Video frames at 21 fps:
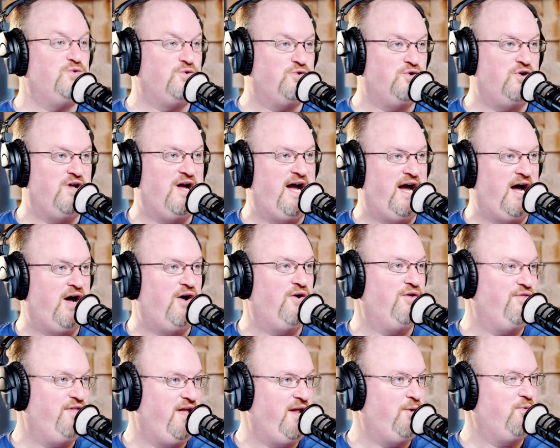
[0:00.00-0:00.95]
cool
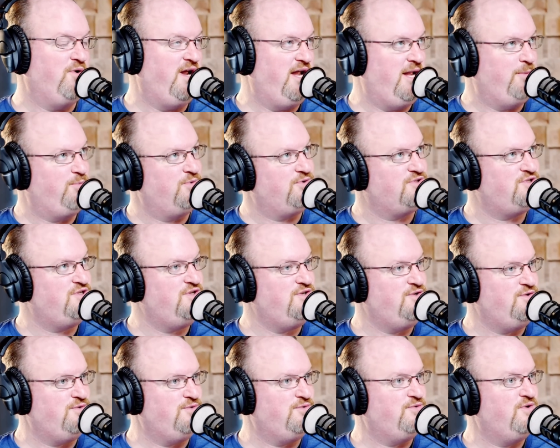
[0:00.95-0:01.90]
how they were able
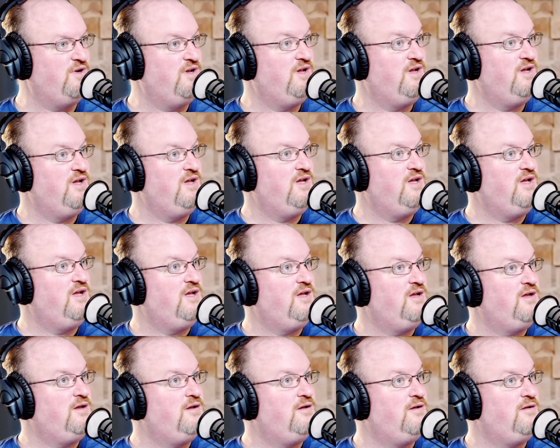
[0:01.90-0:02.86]
to
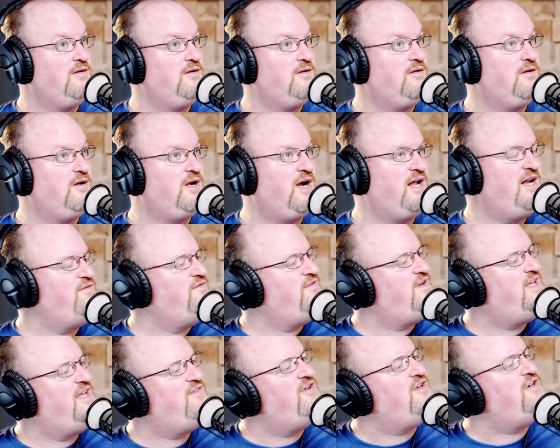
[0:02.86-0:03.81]
kind
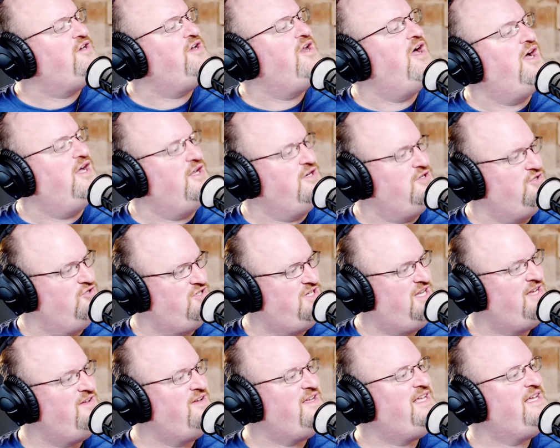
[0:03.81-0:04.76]
of give a
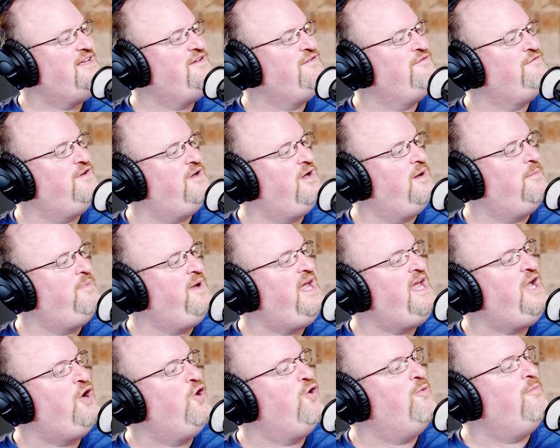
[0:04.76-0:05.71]
nudge, pay